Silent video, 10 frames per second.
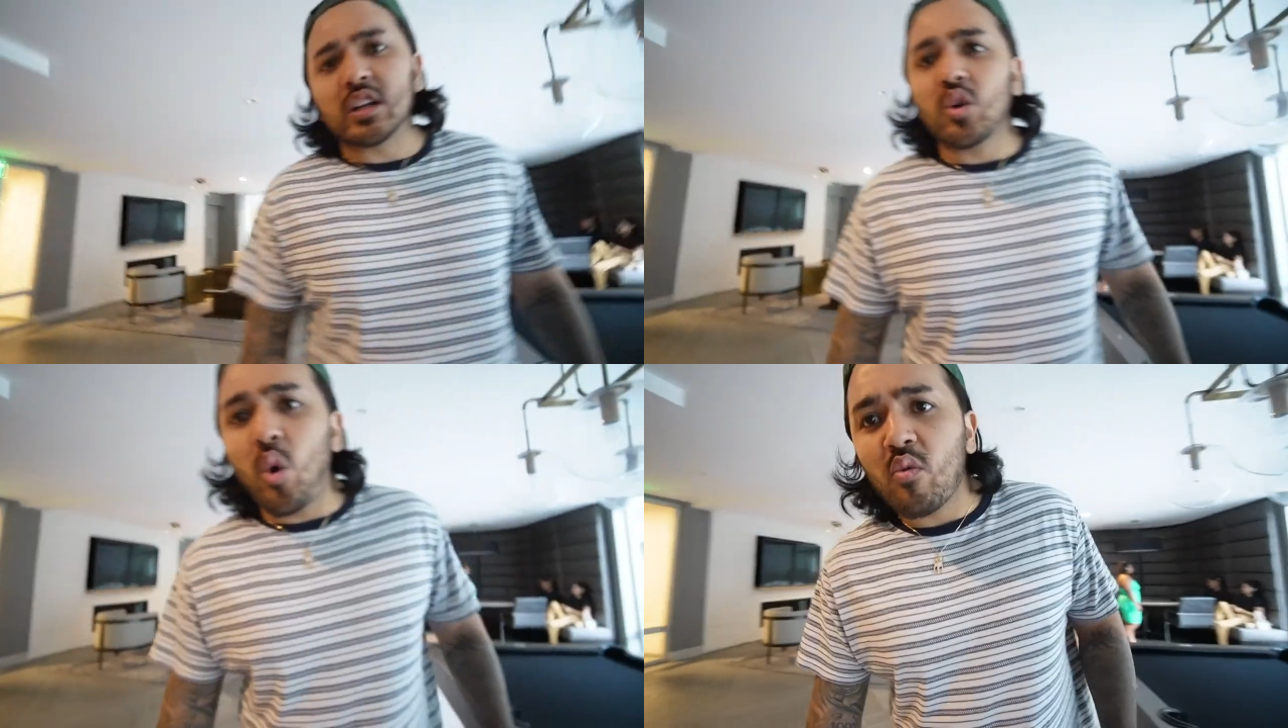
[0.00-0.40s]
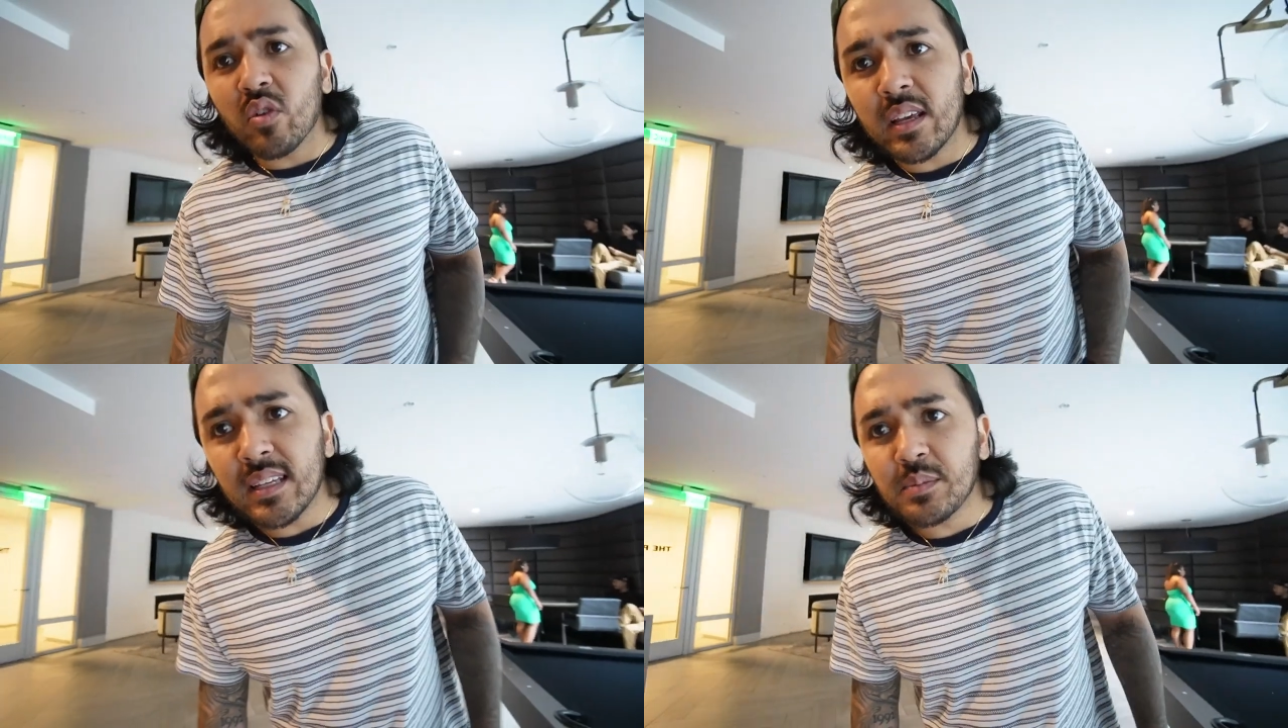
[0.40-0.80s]
to go
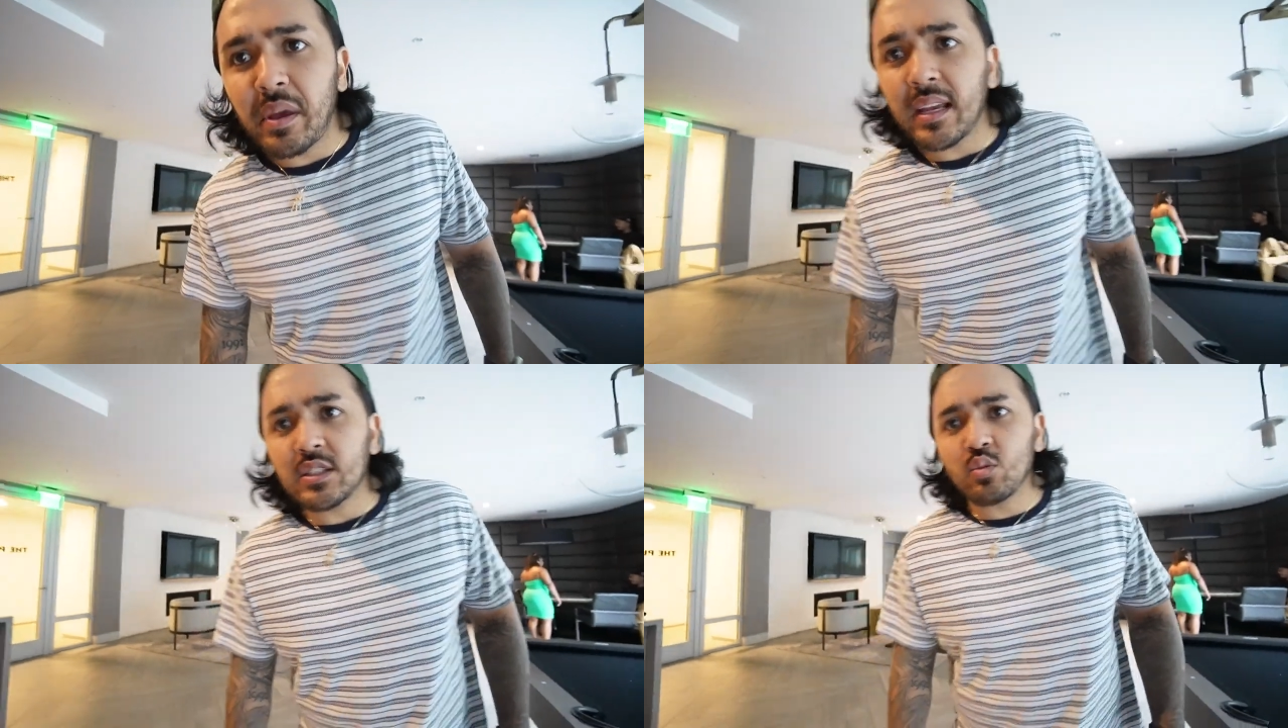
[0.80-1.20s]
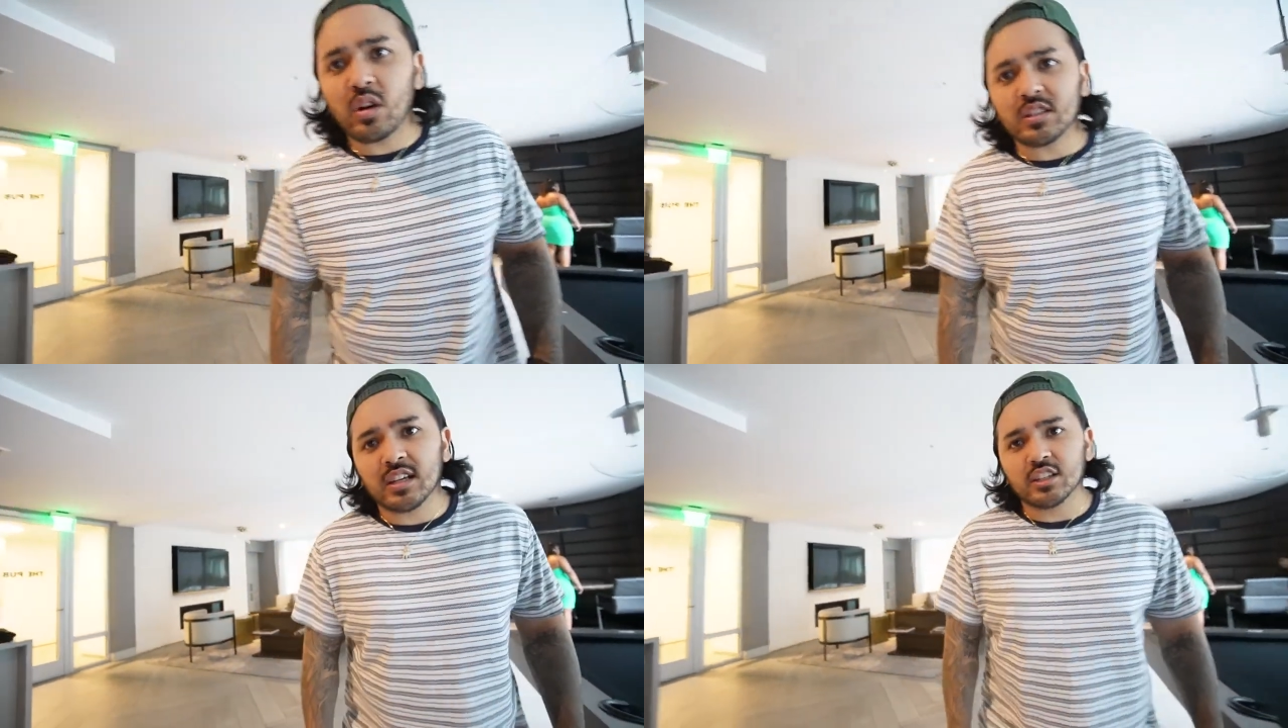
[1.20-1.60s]
over to his page and
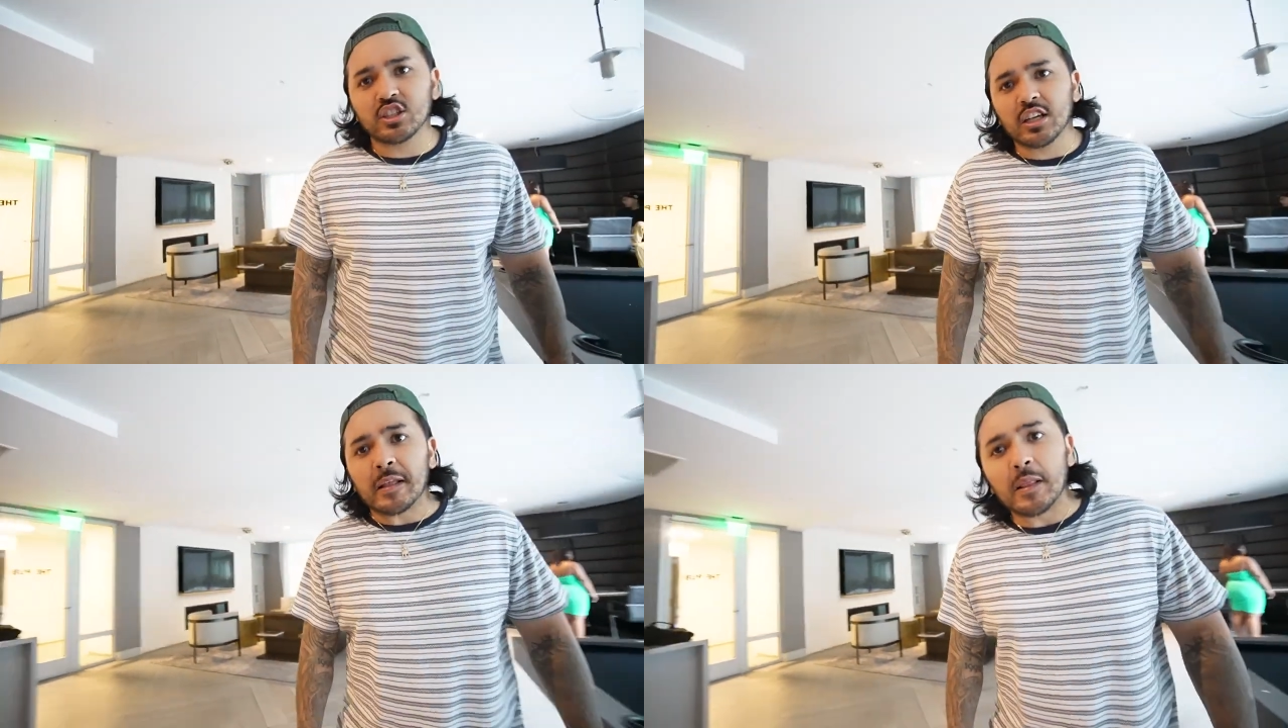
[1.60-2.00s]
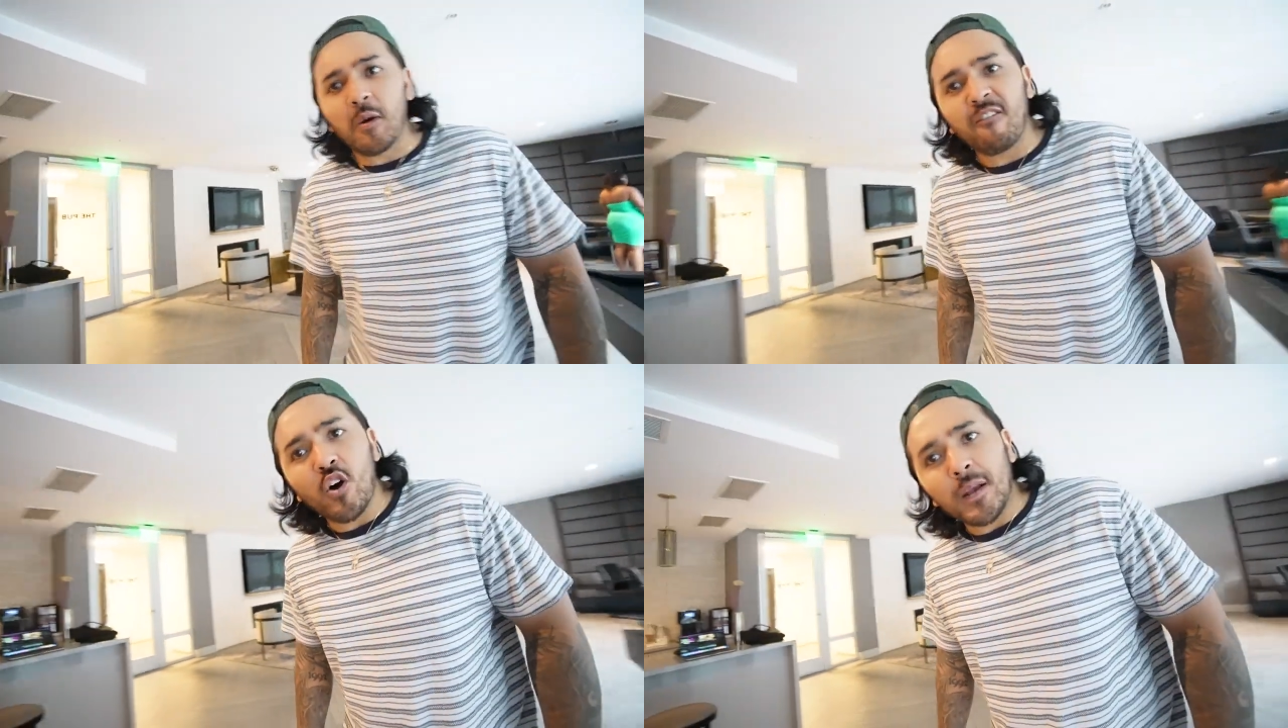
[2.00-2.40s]
watch that
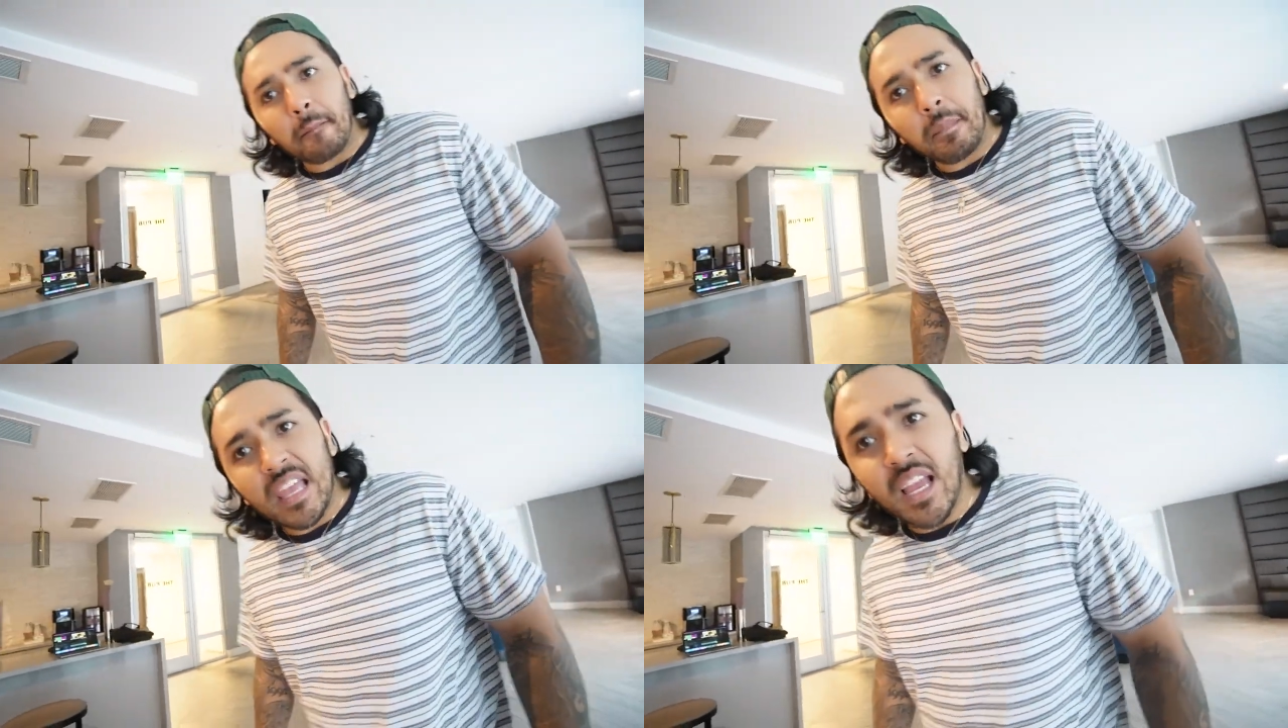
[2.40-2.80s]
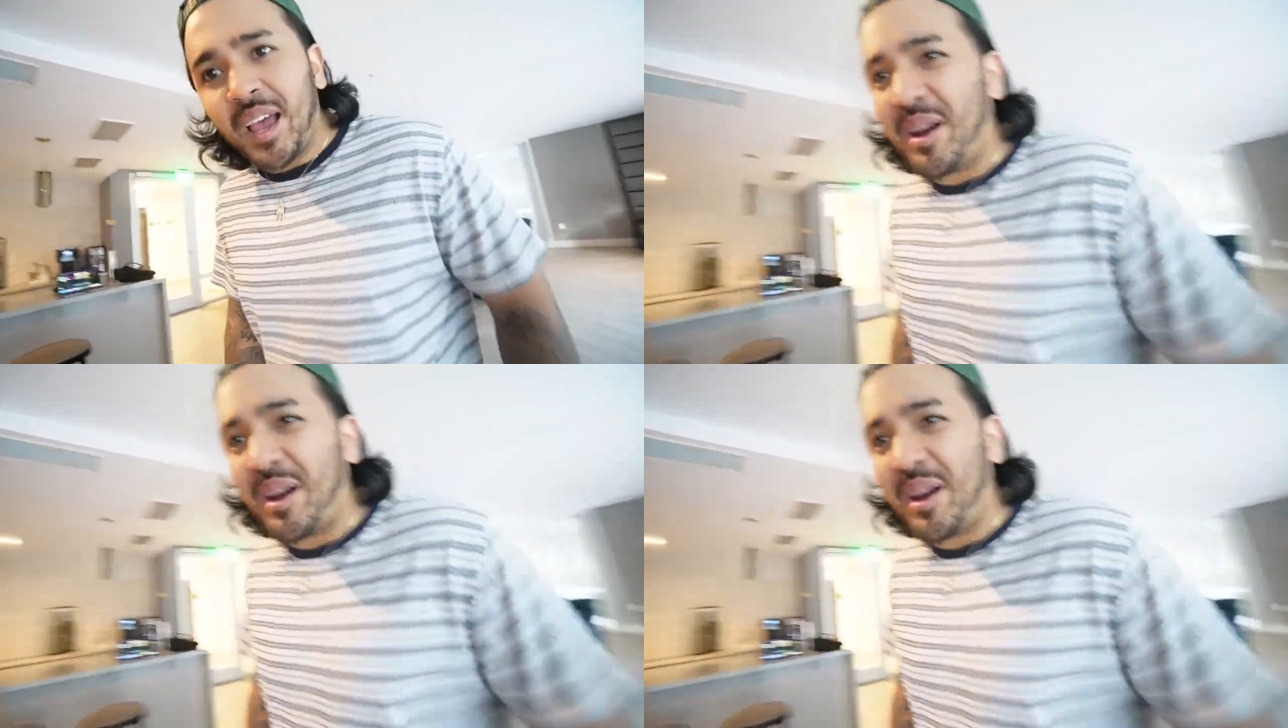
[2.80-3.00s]
little video.